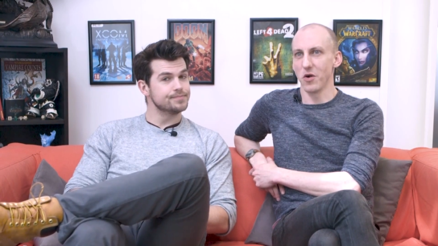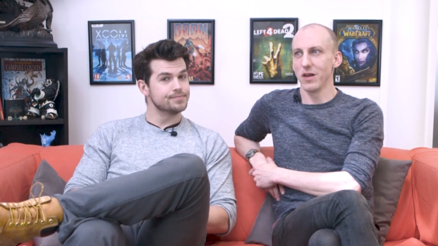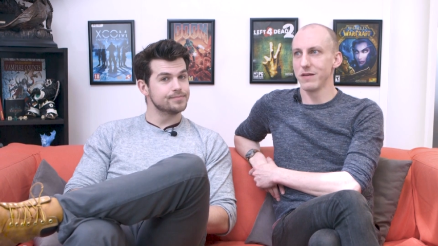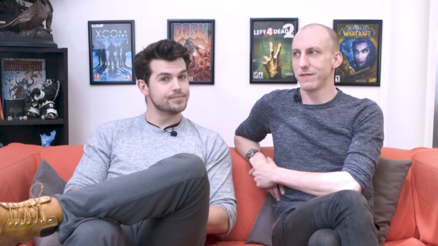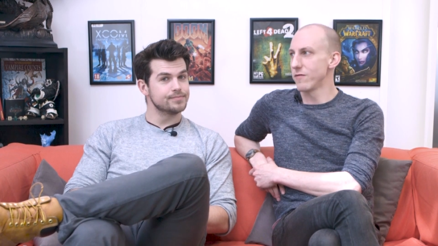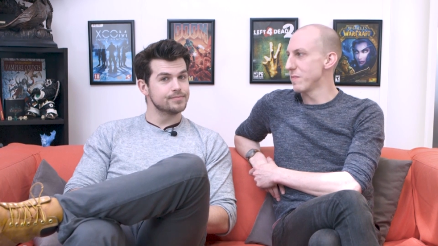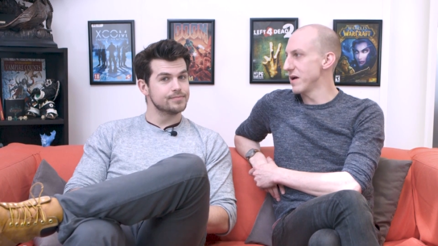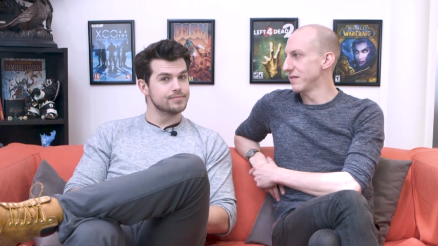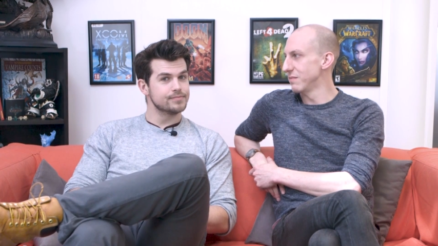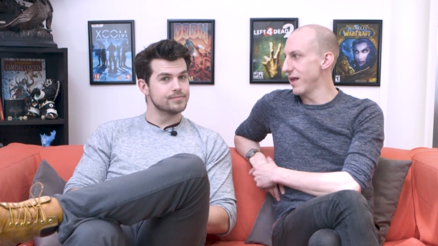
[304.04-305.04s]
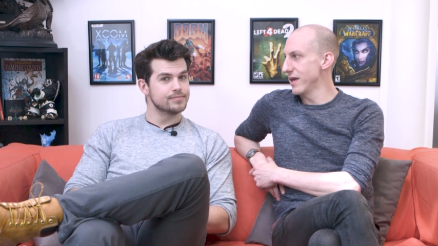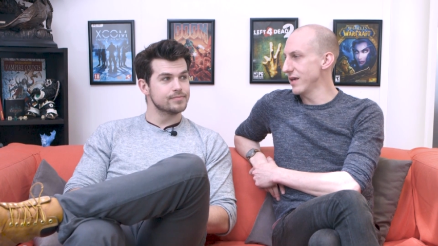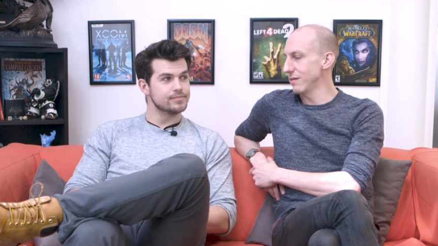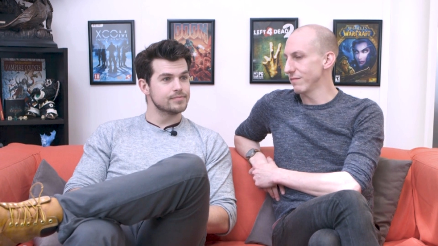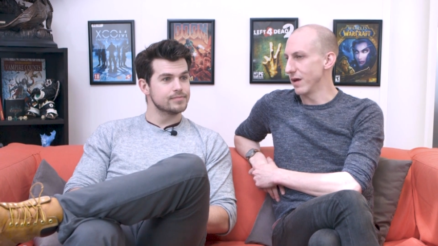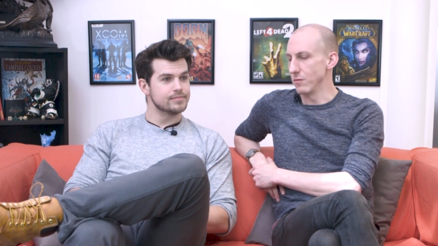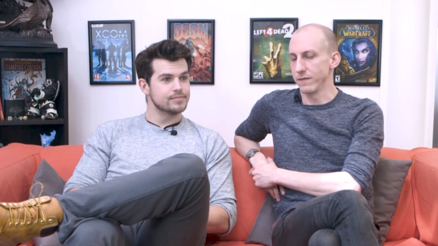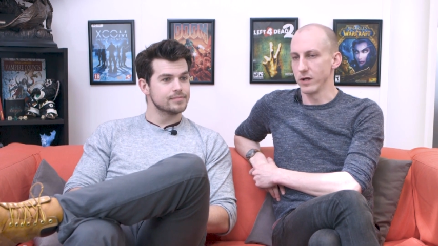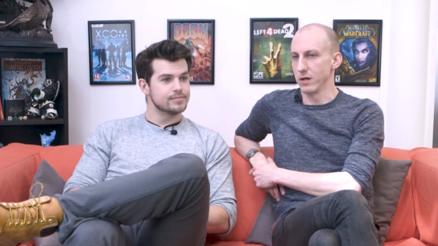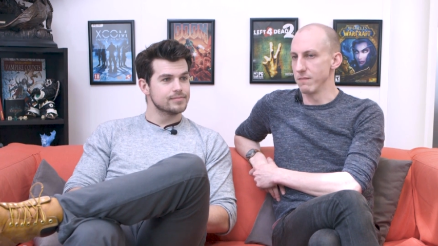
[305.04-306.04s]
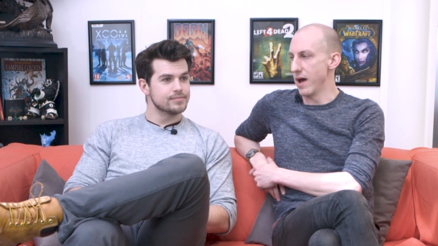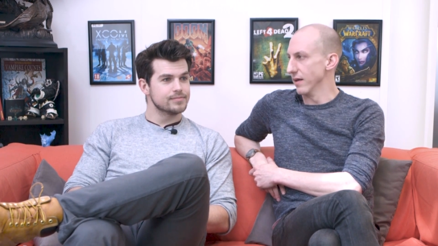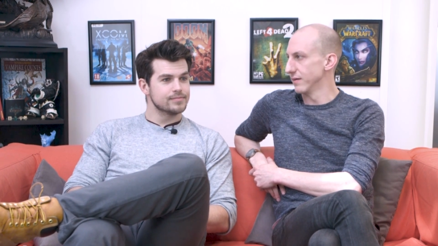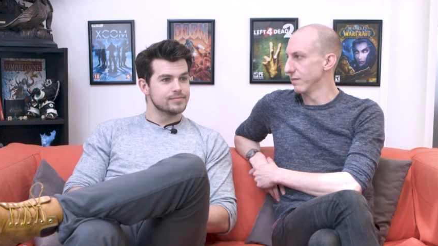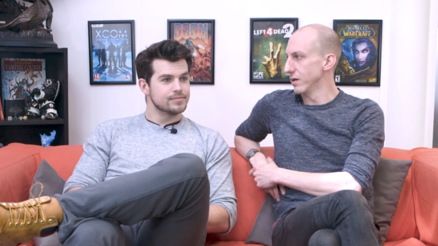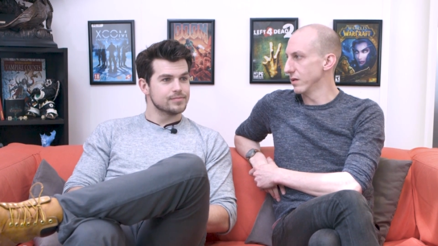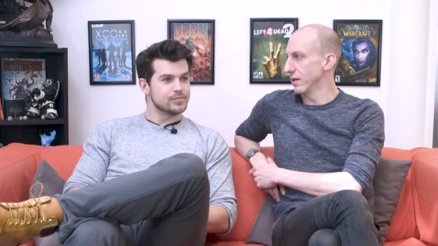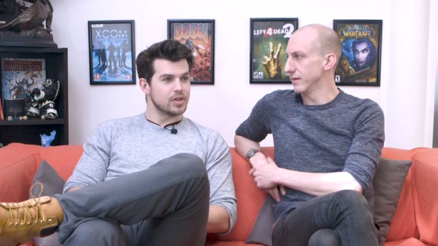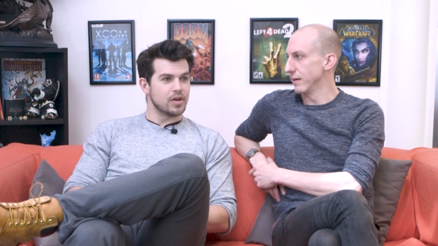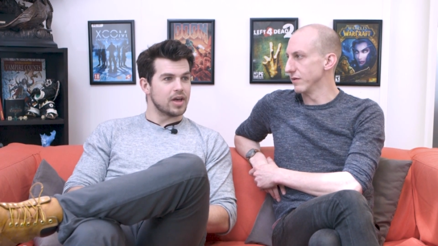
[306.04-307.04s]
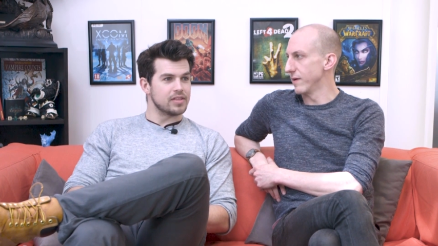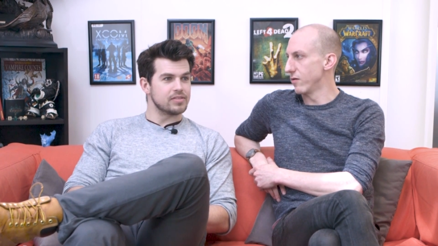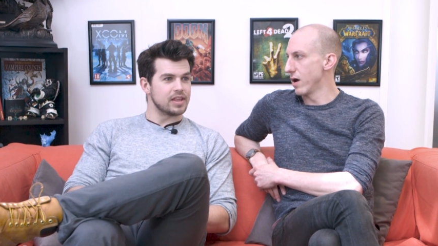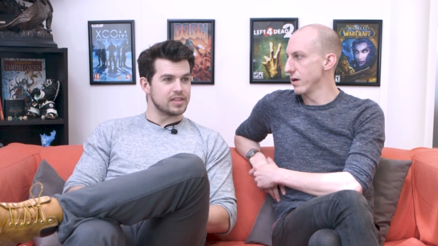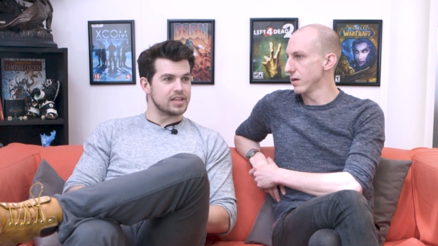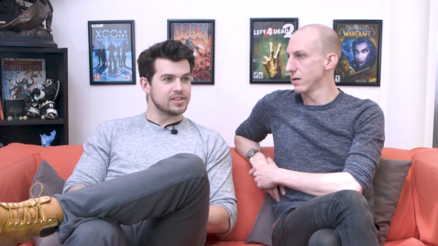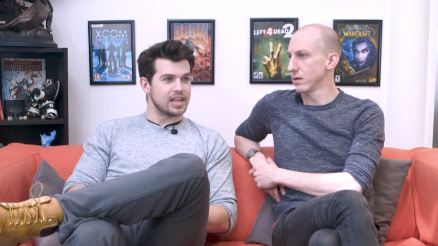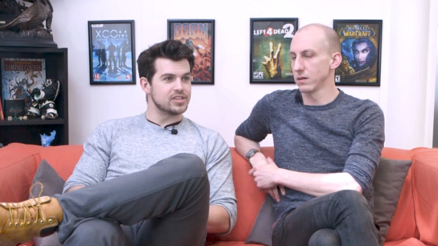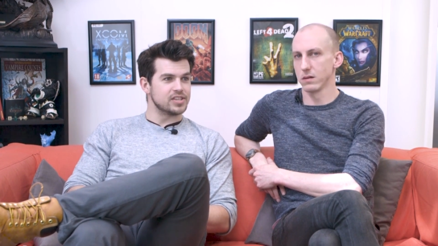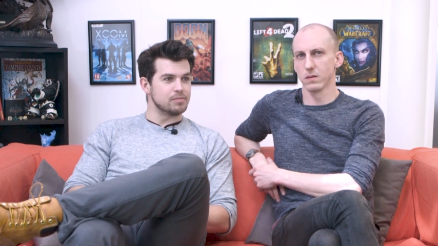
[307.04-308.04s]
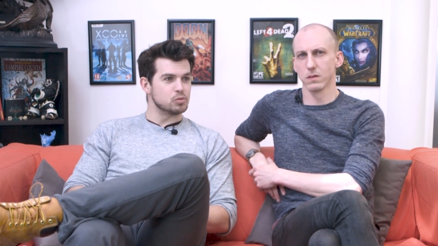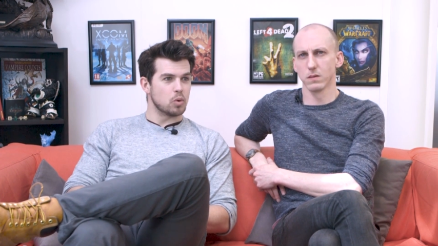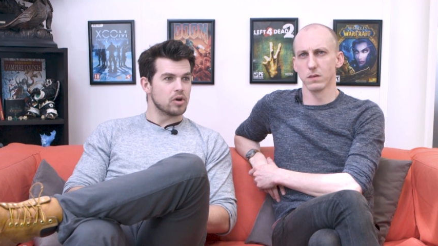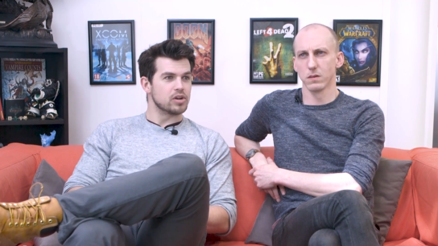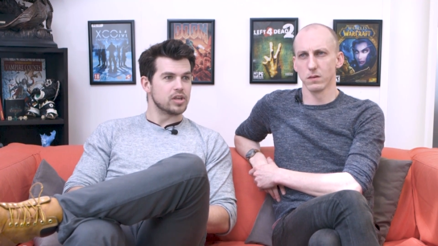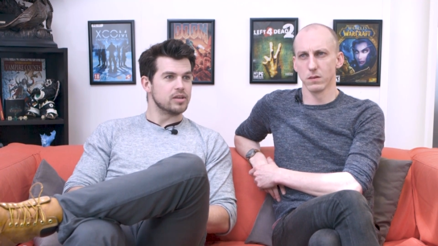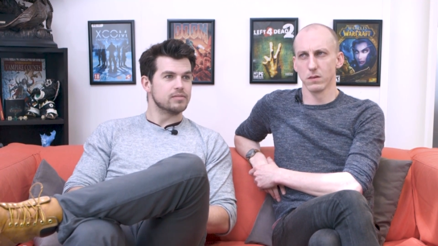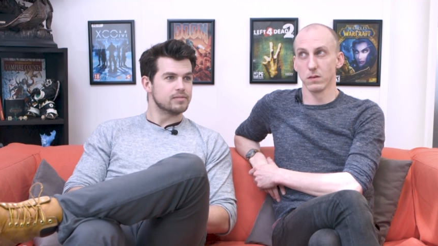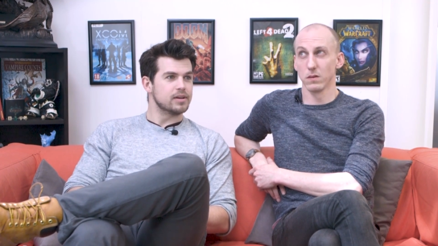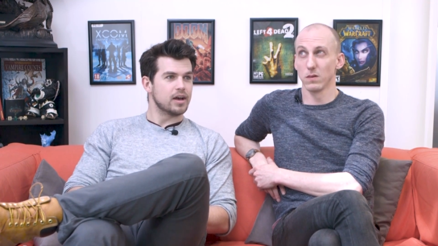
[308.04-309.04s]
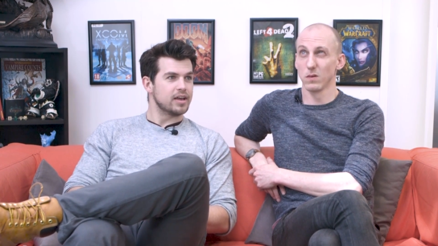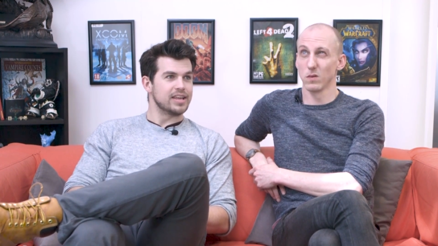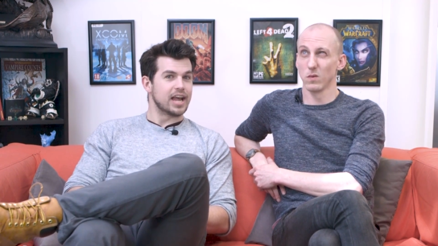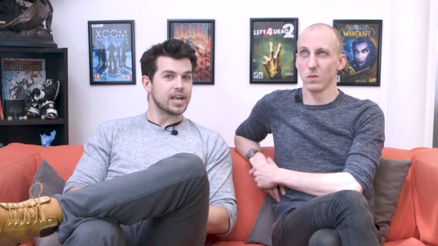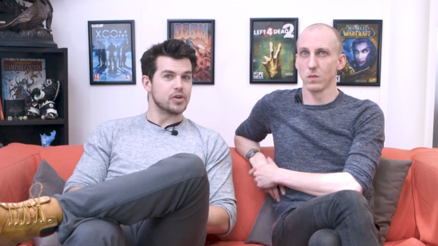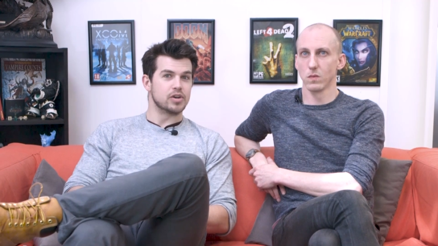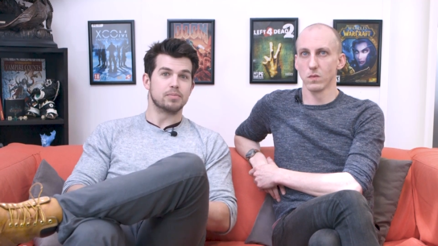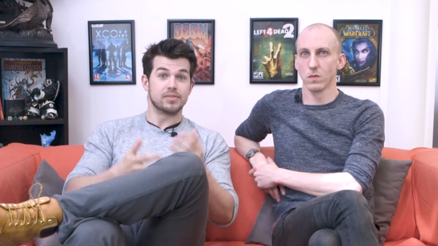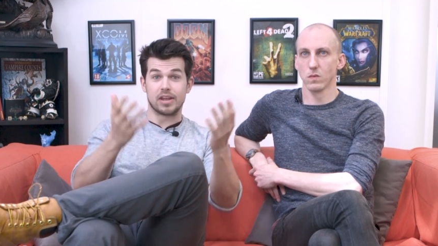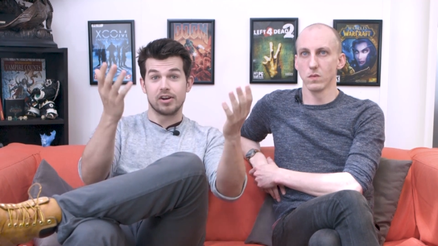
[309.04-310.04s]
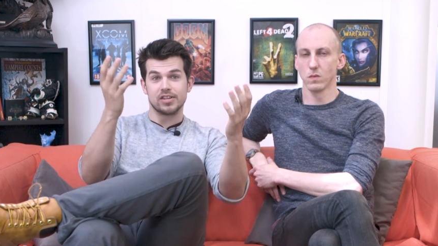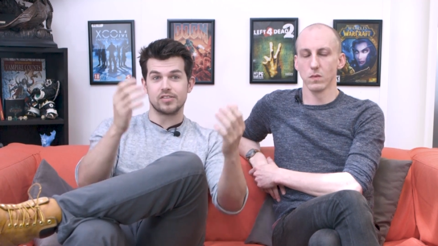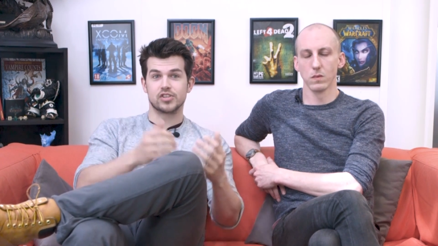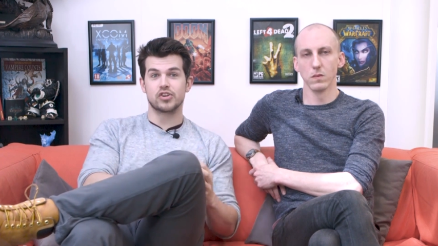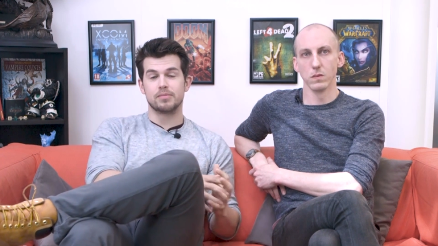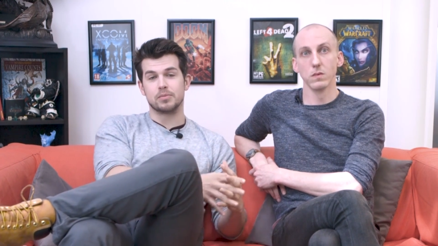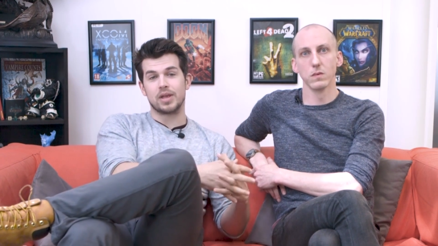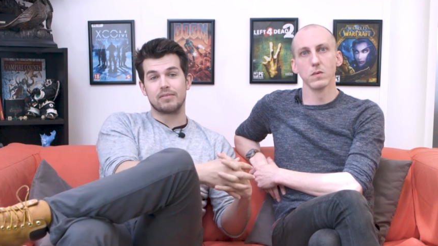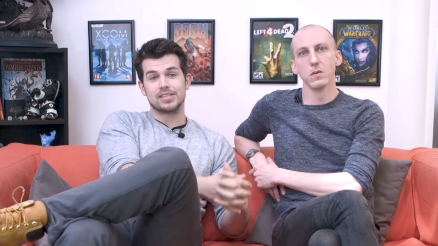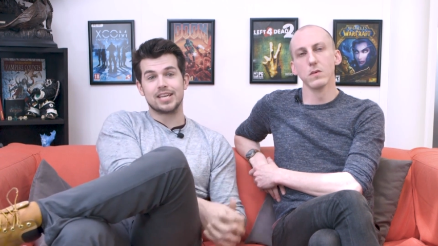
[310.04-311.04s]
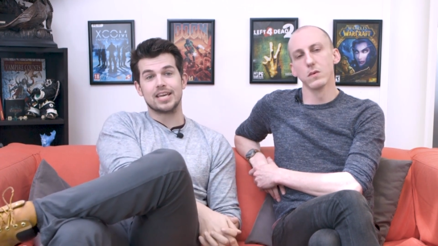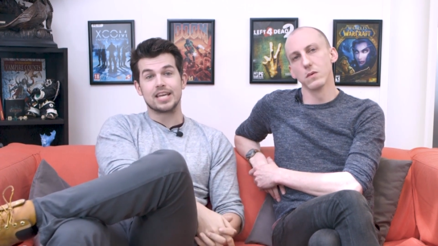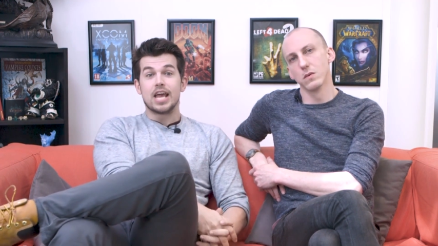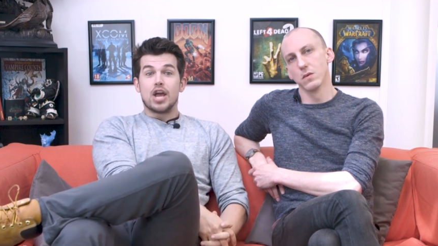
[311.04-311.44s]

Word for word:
Speaker 1: a dollar for every person playing it? I'm not very good at maths, but that sounds about right. That, that, that seems wildly inaccurate, but
Speaker 2: there it is in the script, mm. and we have to say it.